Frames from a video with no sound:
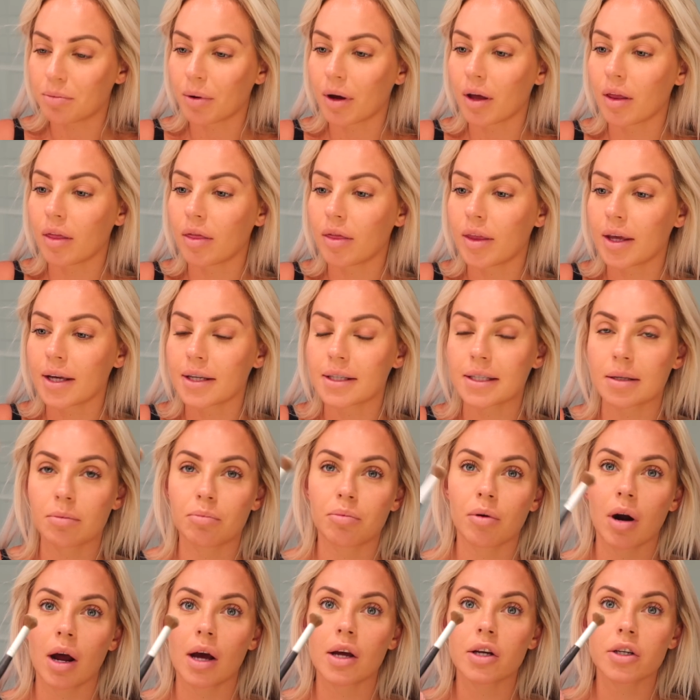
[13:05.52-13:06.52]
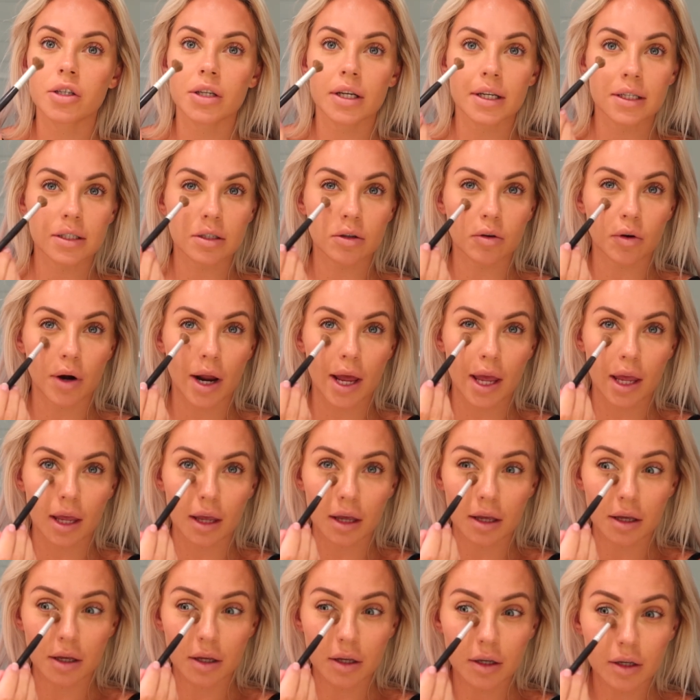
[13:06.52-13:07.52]
but this brush is
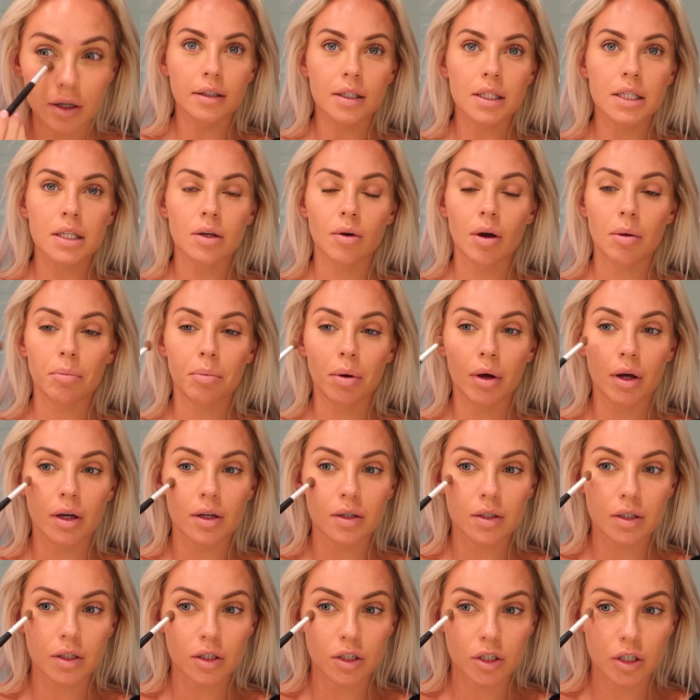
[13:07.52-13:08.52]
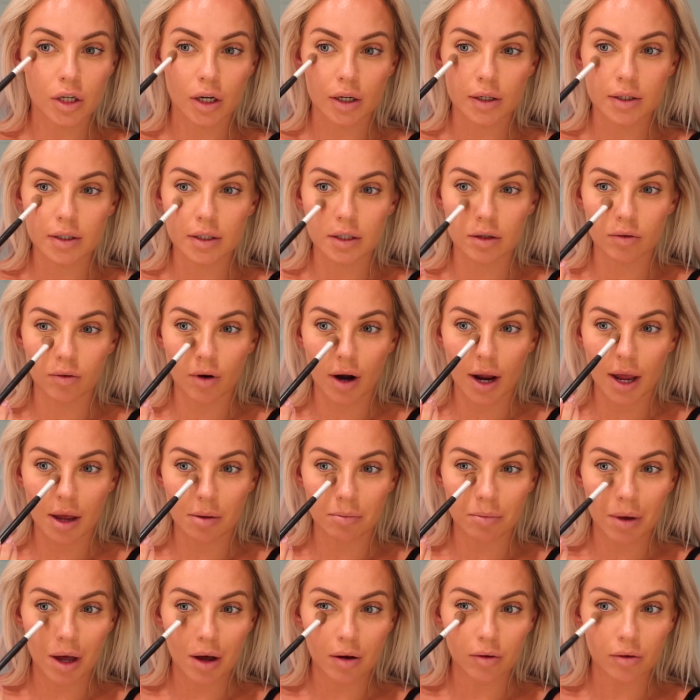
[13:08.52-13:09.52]
great. So it puts just the right
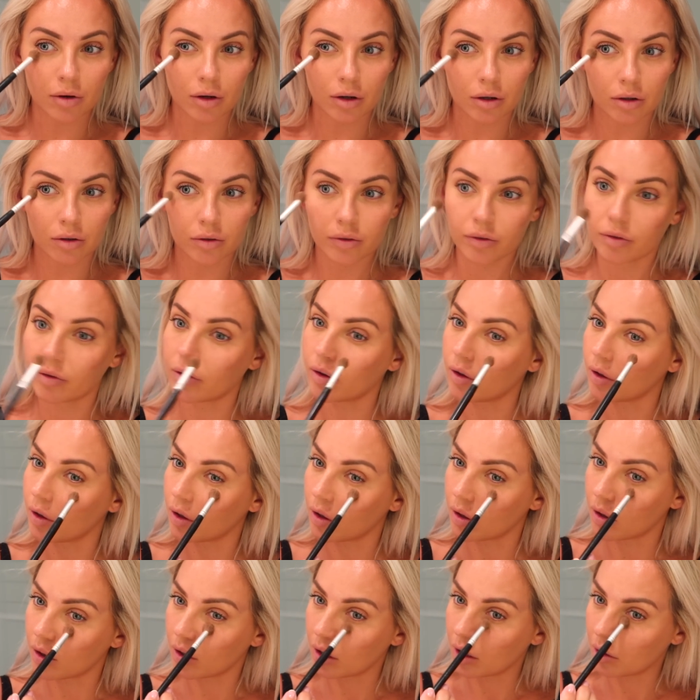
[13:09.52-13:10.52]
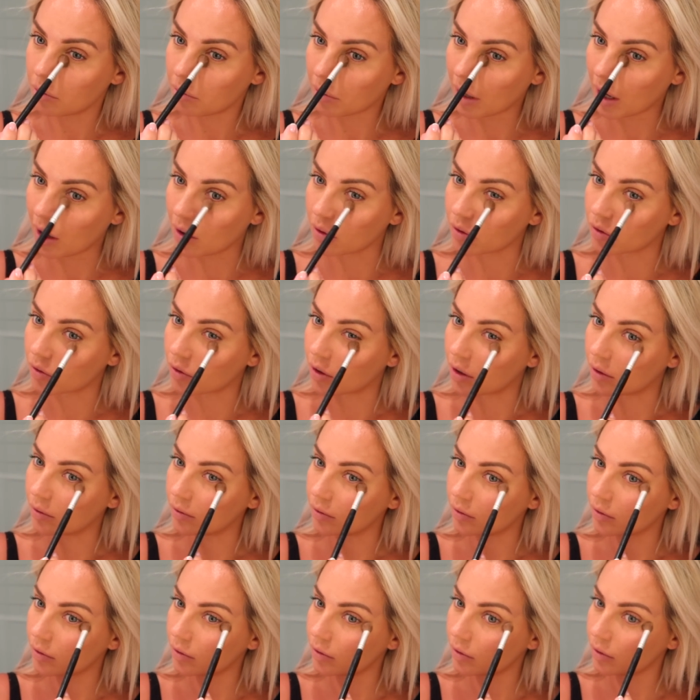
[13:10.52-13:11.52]
amount of powder
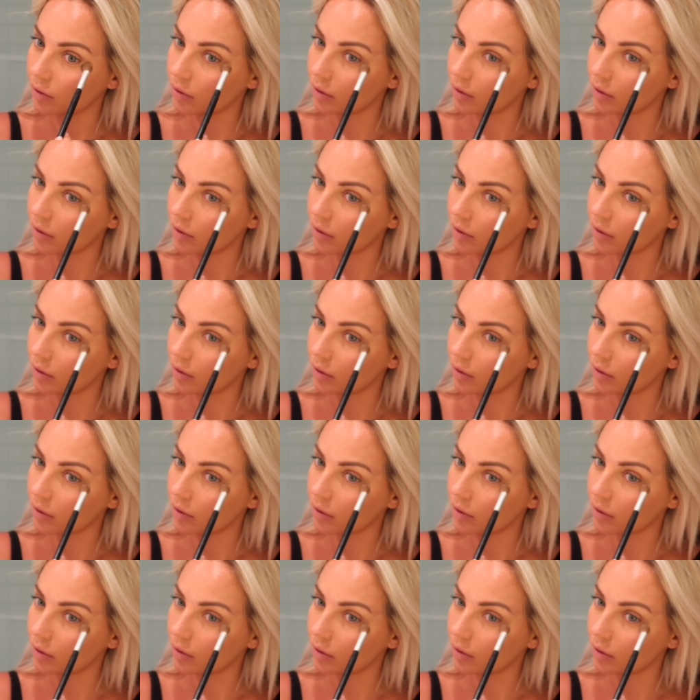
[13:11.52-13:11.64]
on.